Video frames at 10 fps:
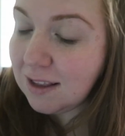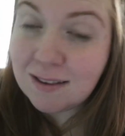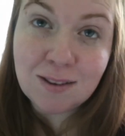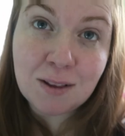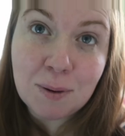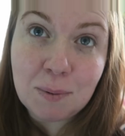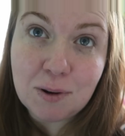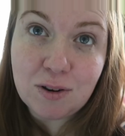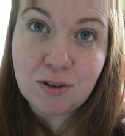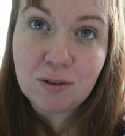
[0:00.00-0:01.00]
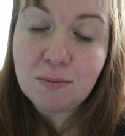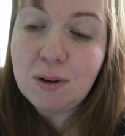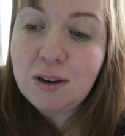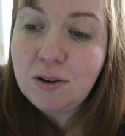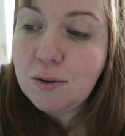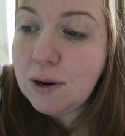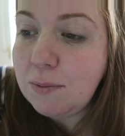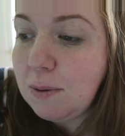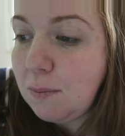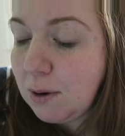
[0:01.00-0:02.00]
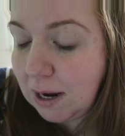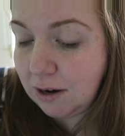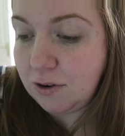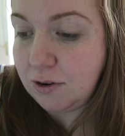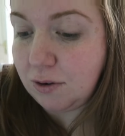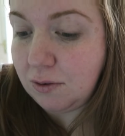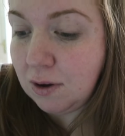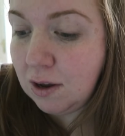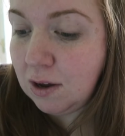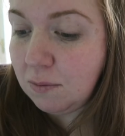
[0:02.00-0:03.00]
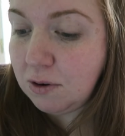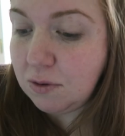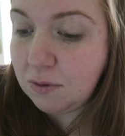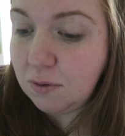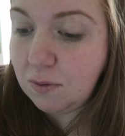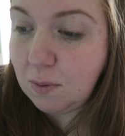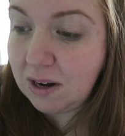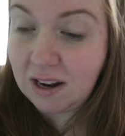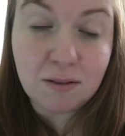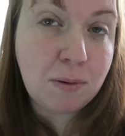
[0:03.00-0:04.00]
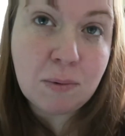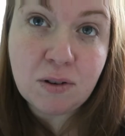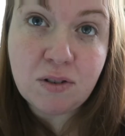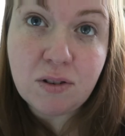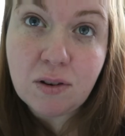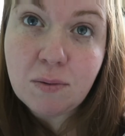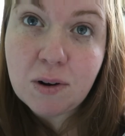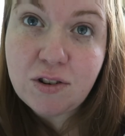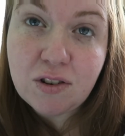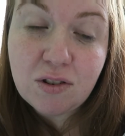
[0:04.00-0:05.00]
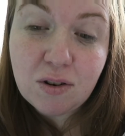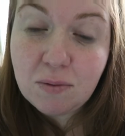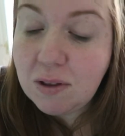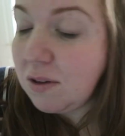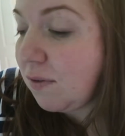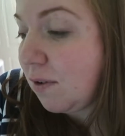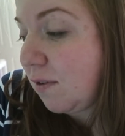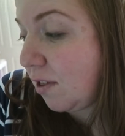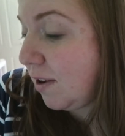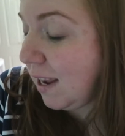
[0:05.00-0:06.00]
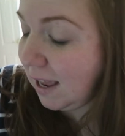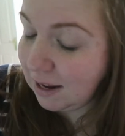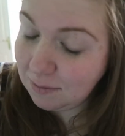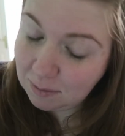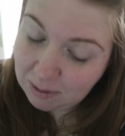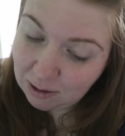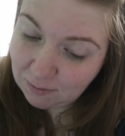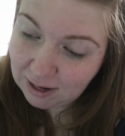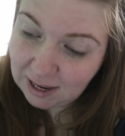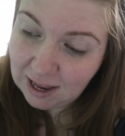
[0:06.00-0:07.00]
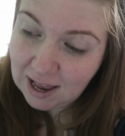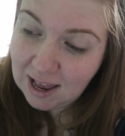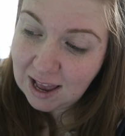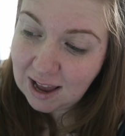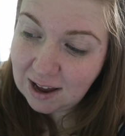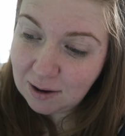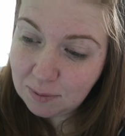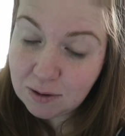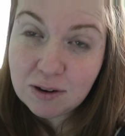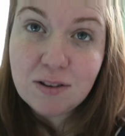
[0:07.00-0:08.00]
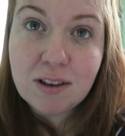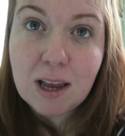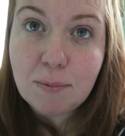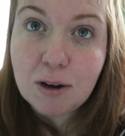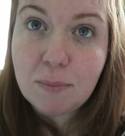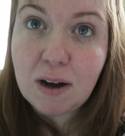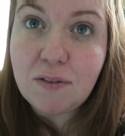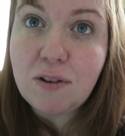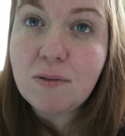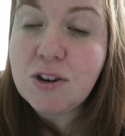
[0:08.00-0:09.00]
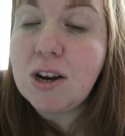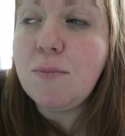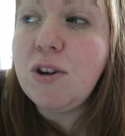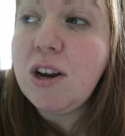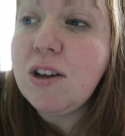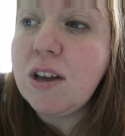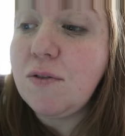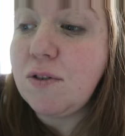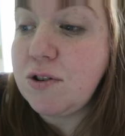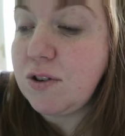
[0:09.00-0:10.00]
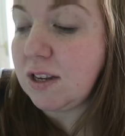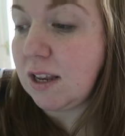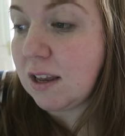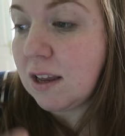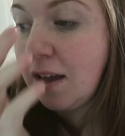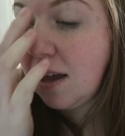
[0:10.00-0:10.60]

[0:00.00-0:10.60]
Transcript: So that's what we're going to do. We know what we would like to do. We don't know what else we want to do. We'll just go with the flow for the day and it will be lovely. We're going to see Captain Marvel, which I'm really looking forward to seeing.